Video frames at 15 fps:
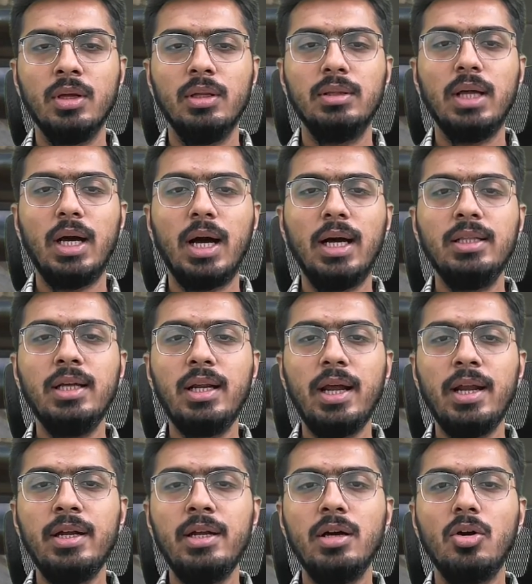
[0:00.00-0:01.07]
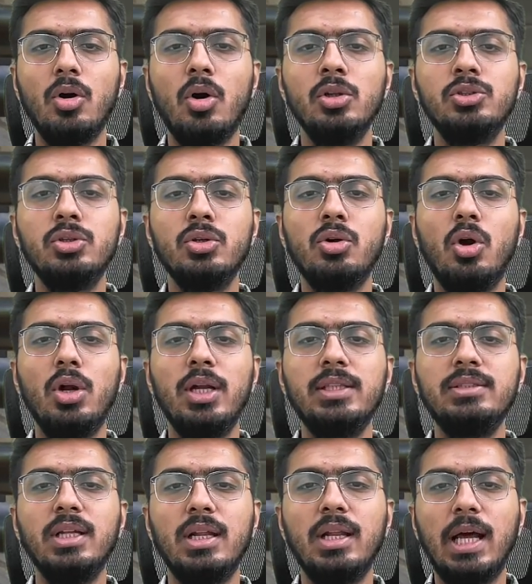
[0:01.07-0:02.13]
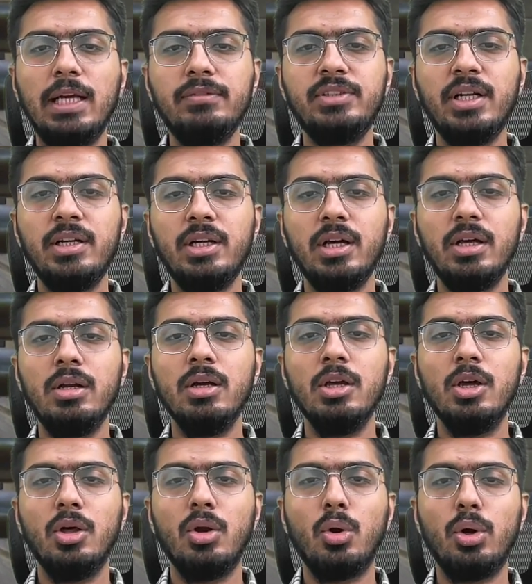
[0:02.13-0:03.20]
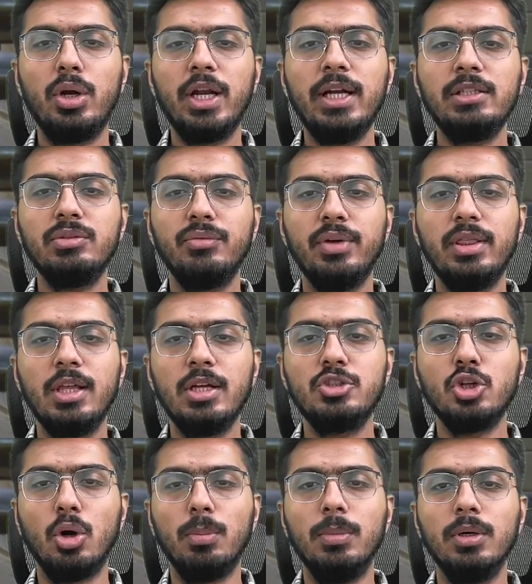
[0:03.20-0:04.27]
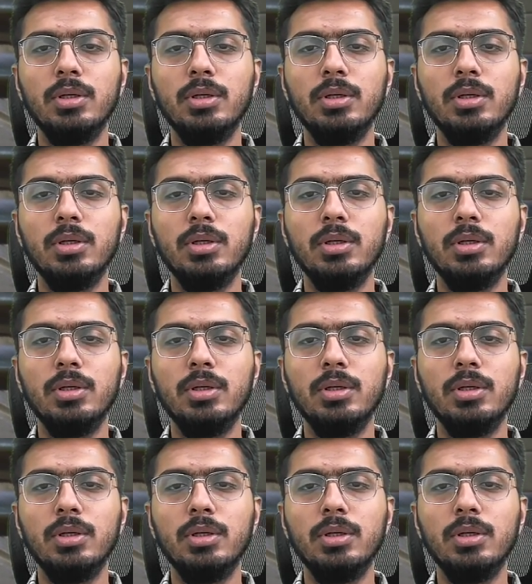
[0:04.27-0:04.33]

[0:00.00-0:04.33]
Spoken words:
The other end, also called as the live center, rotates with the job.